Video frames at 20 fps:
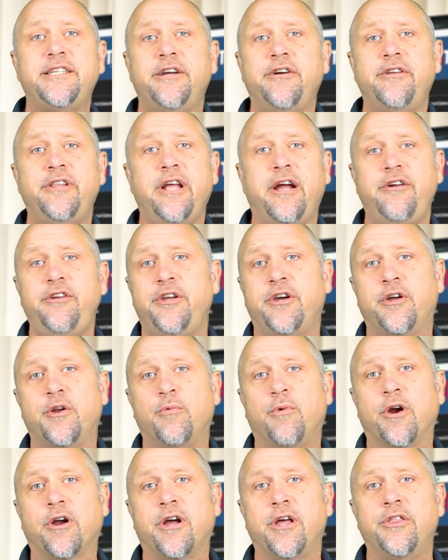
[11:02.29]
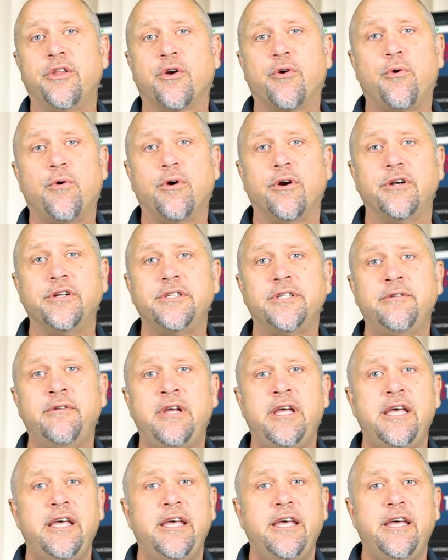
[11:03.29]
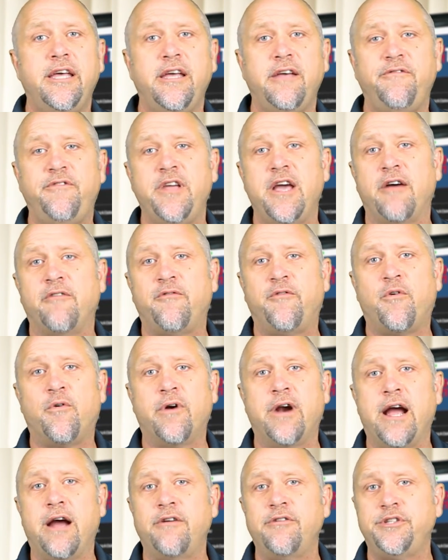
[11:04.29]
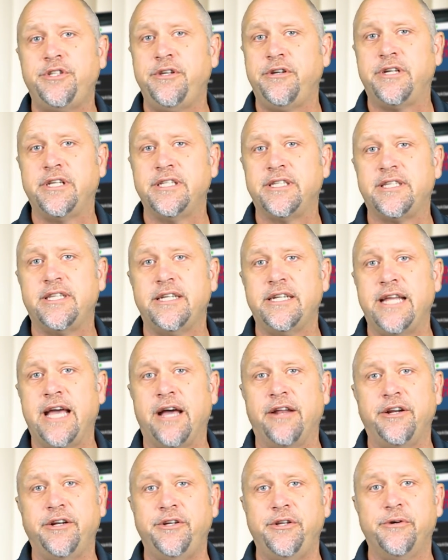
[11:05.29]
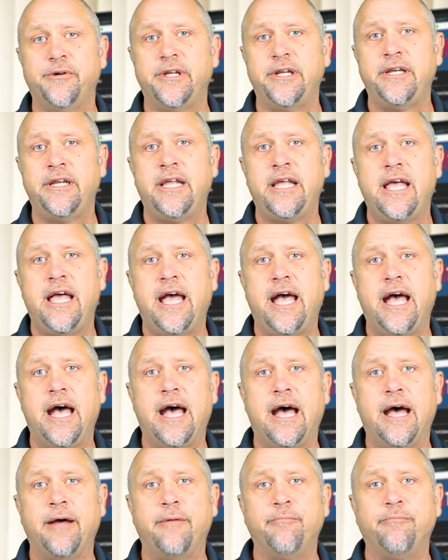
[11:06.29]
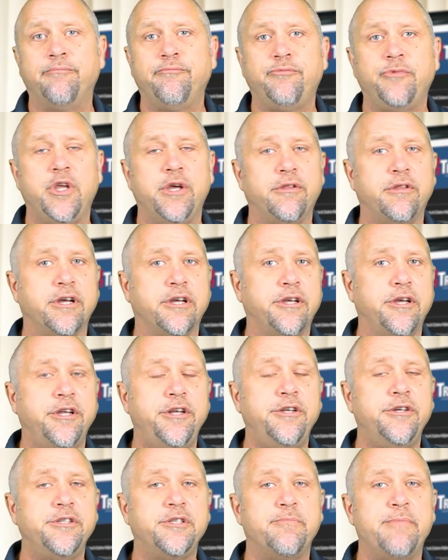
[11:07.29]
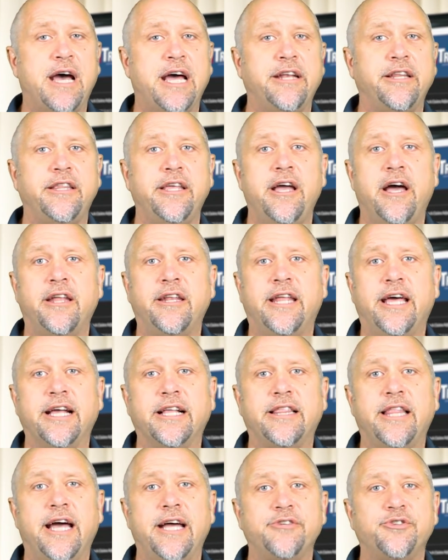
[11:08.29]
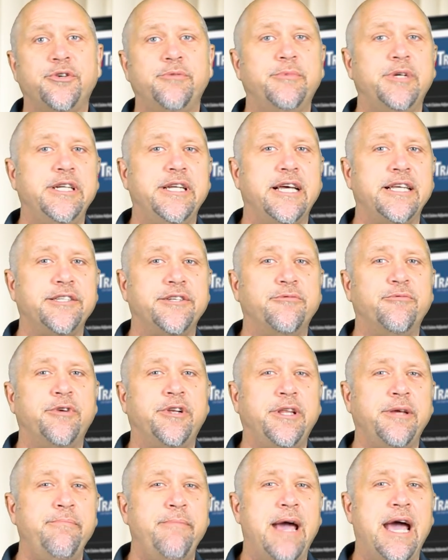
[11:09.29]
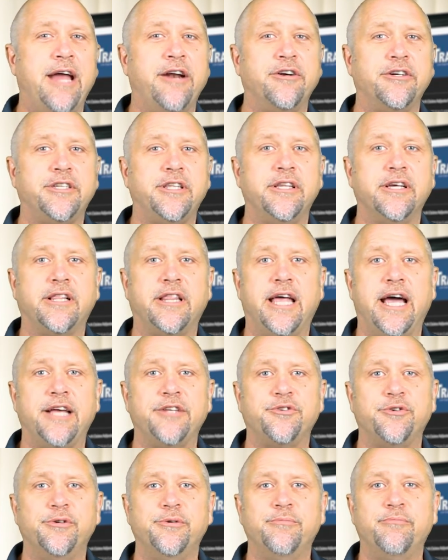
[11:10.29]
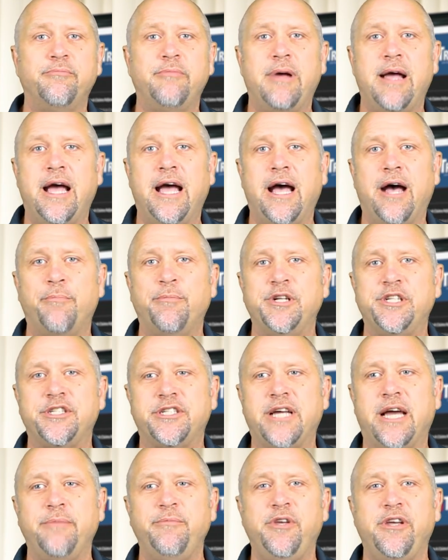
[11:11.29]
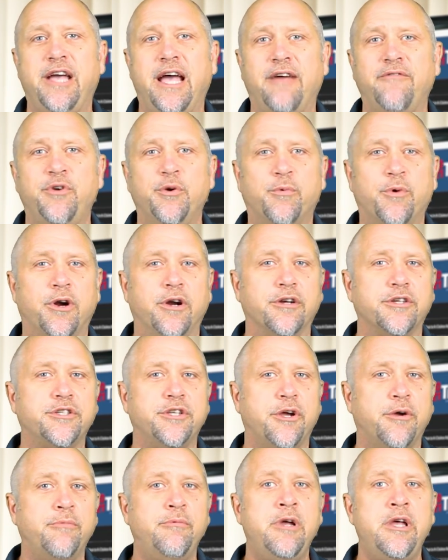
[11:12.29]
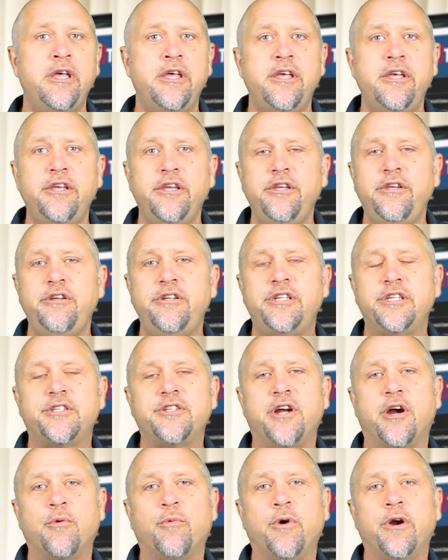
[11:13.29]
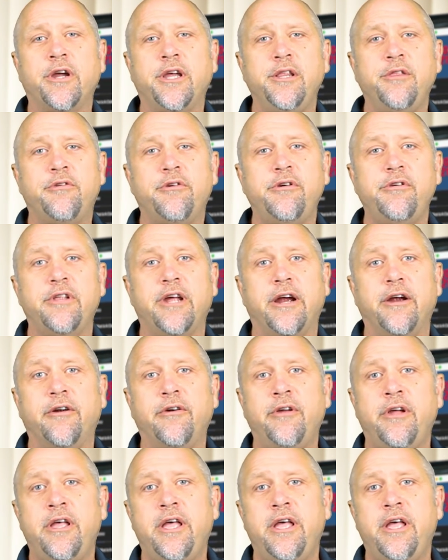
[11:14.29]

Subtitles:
here and there, you can work on the course. If you have 4 hours, you can sit down and do it. The good news about the online classroom, it doesn't really matter to the classroom how much time you have to work. So you just start working through there.